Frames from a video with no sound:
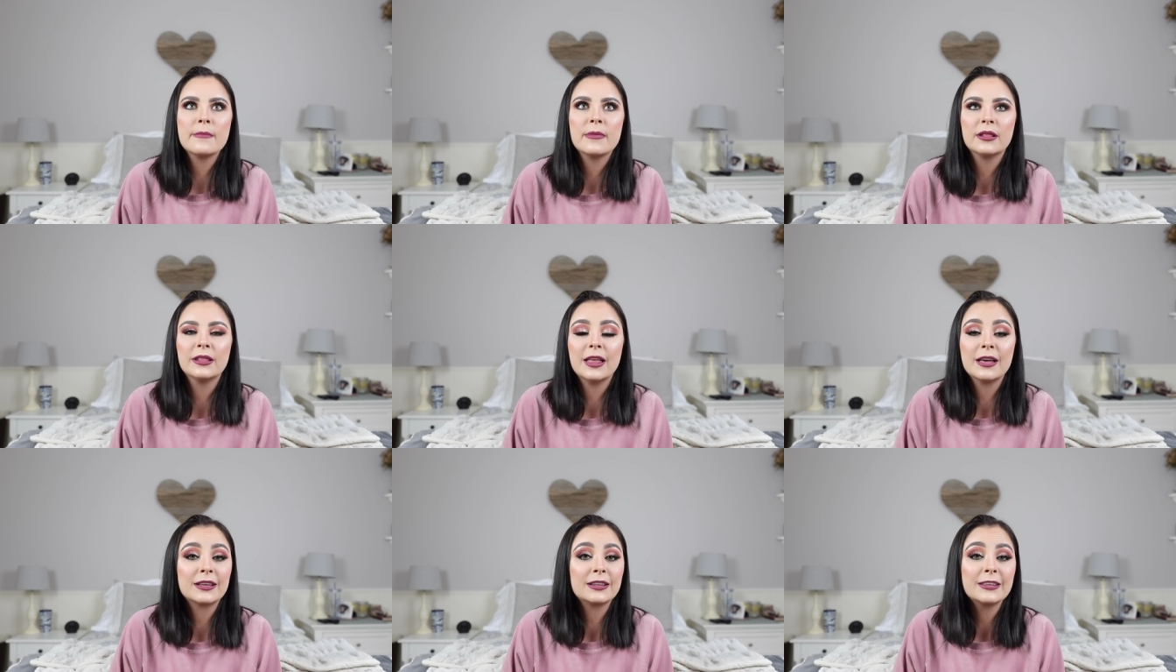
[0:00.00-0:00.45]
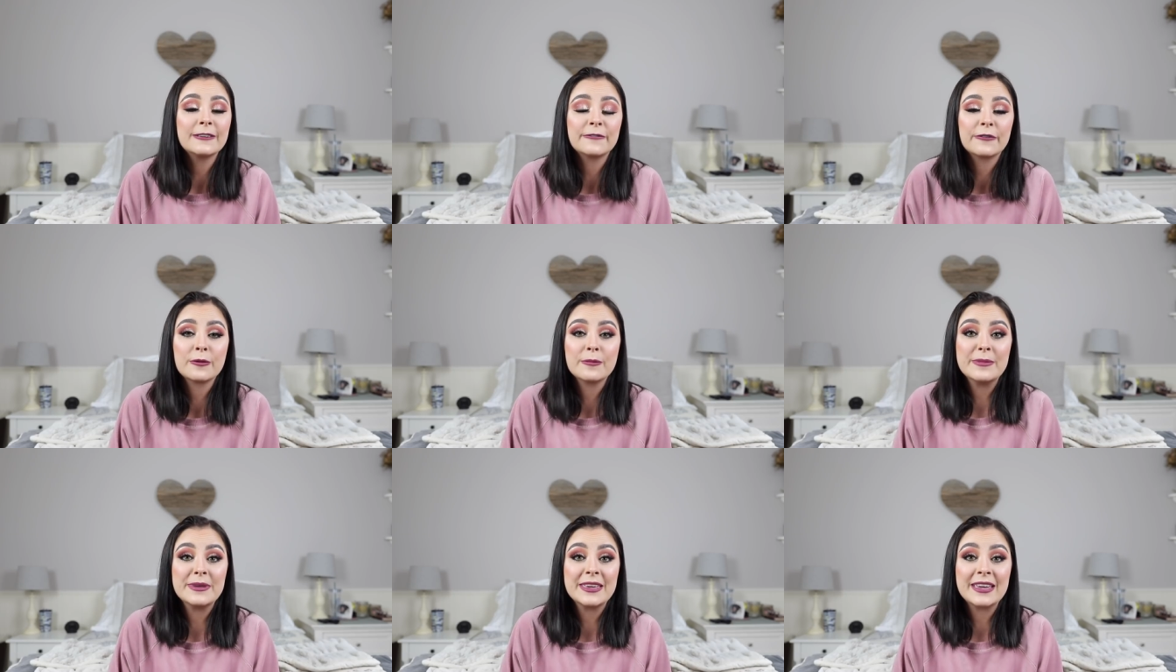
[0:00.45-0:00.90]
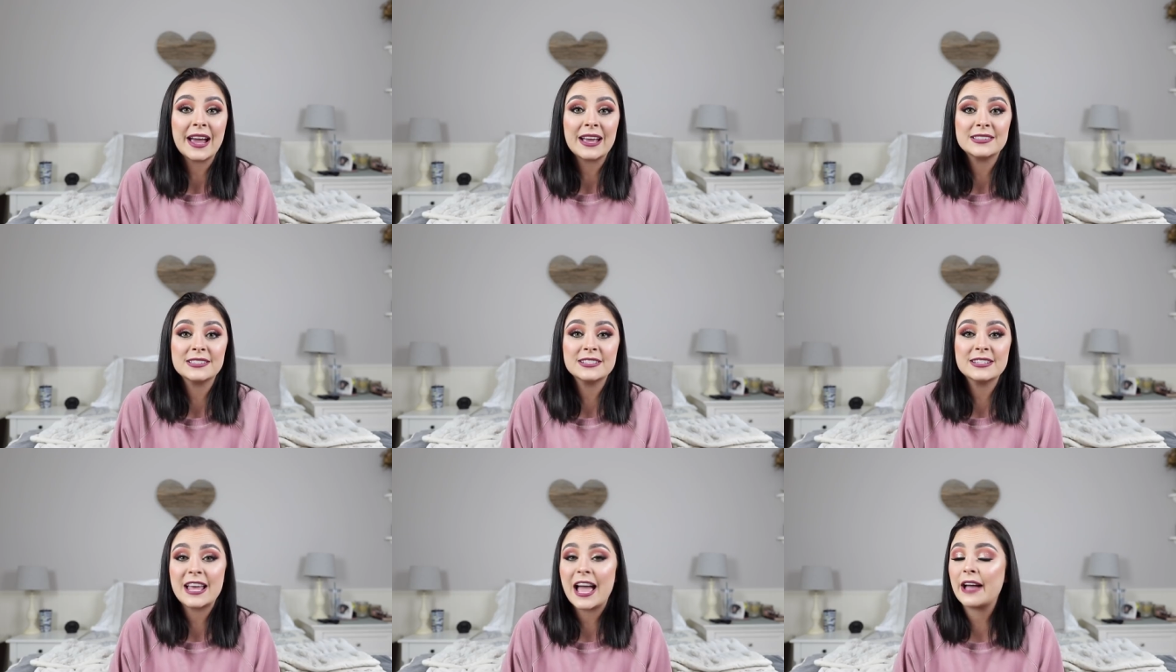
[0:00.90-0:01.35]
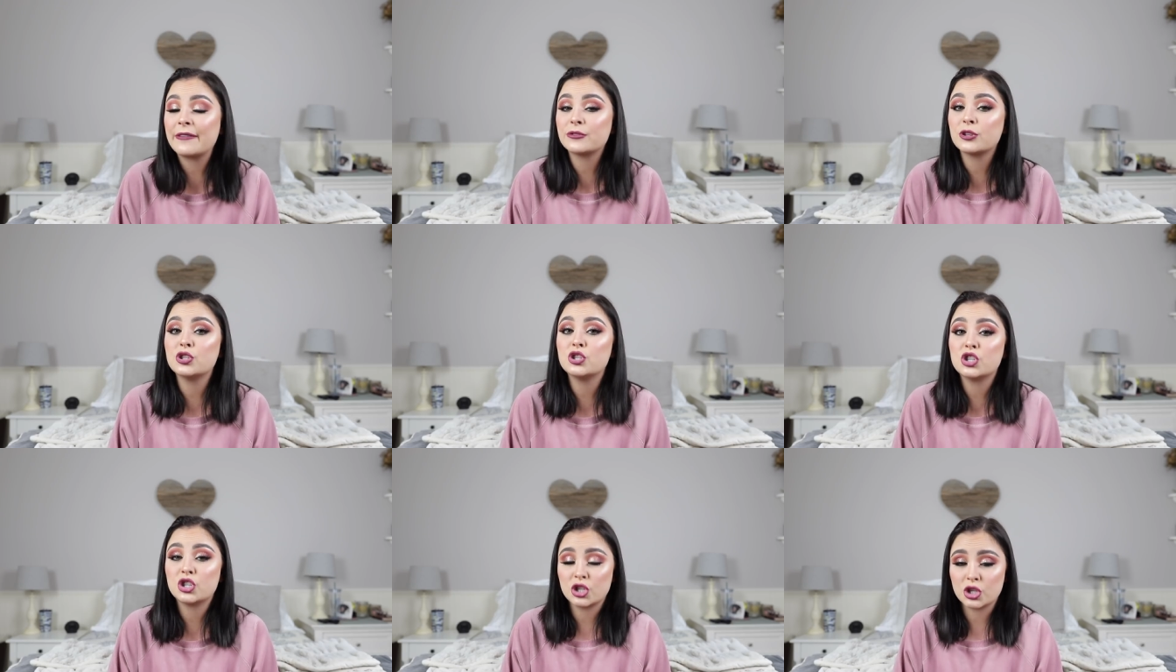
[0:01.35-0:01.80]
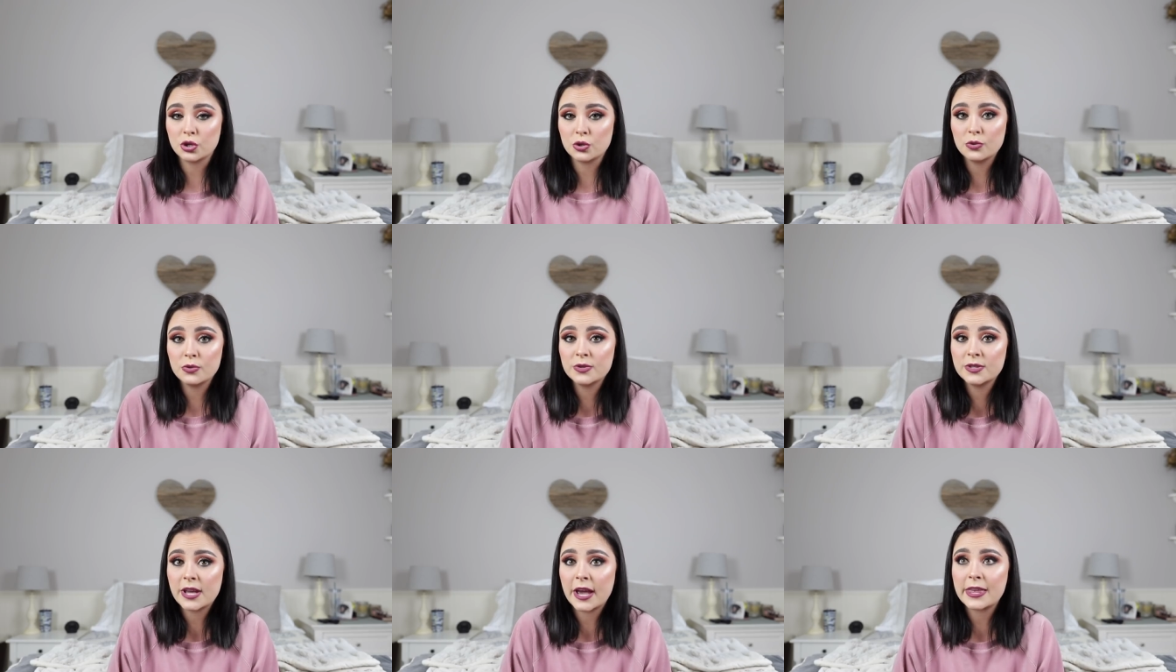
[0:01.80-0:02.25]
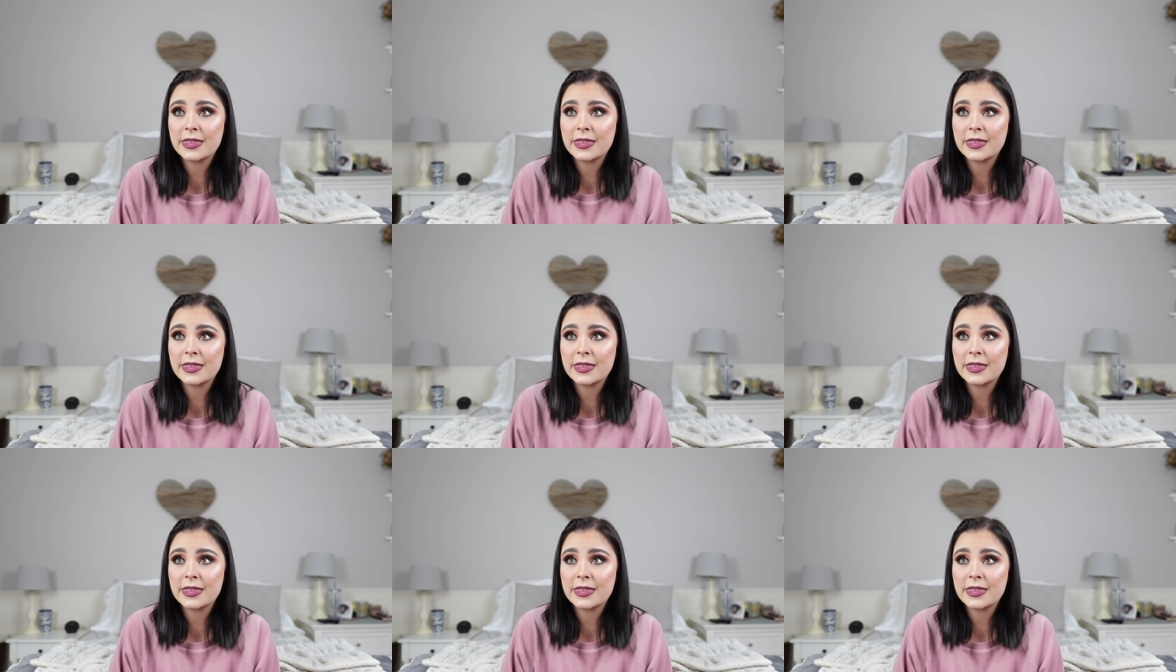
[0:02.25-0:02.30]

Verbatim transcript: Luckily for me, I didn't have to choose.